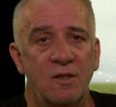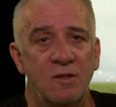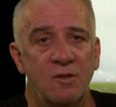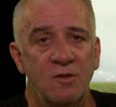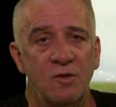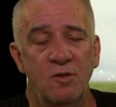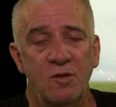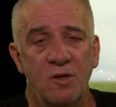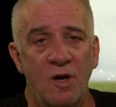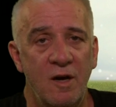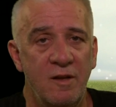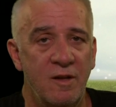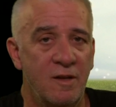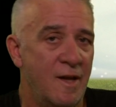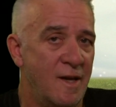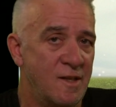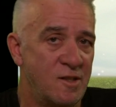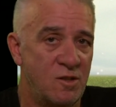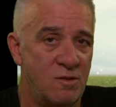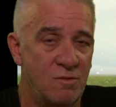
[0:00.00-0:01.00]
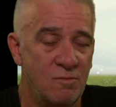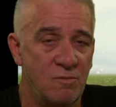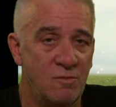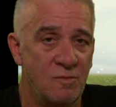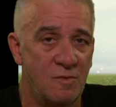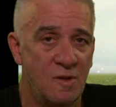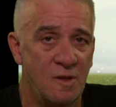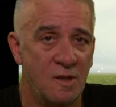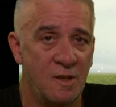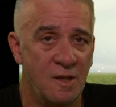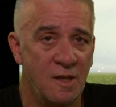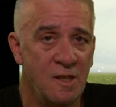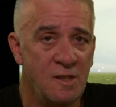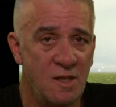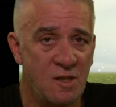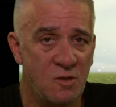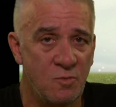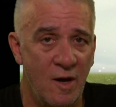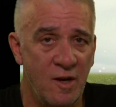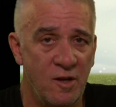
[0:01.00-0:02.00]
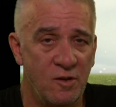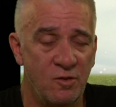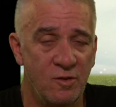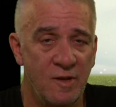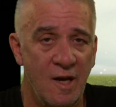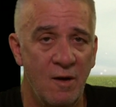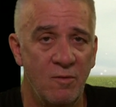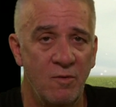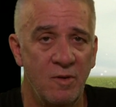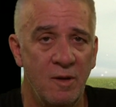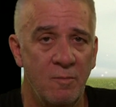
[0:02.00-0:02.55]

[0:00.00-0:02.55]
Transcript: You know that that's the easiest way to do that.